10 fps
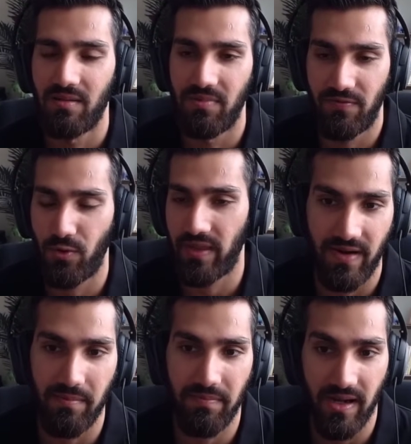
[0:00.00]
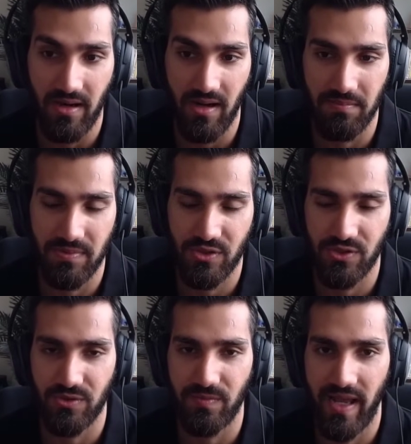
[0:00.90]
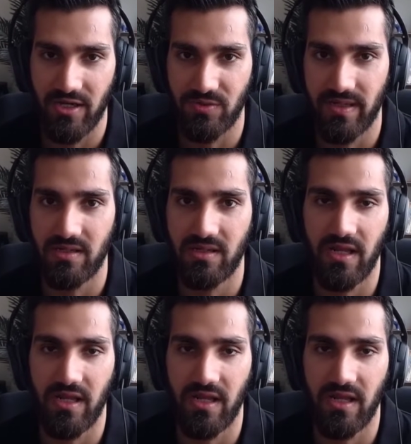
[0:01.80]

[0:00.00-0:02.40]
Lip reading: before they ramped back up to management.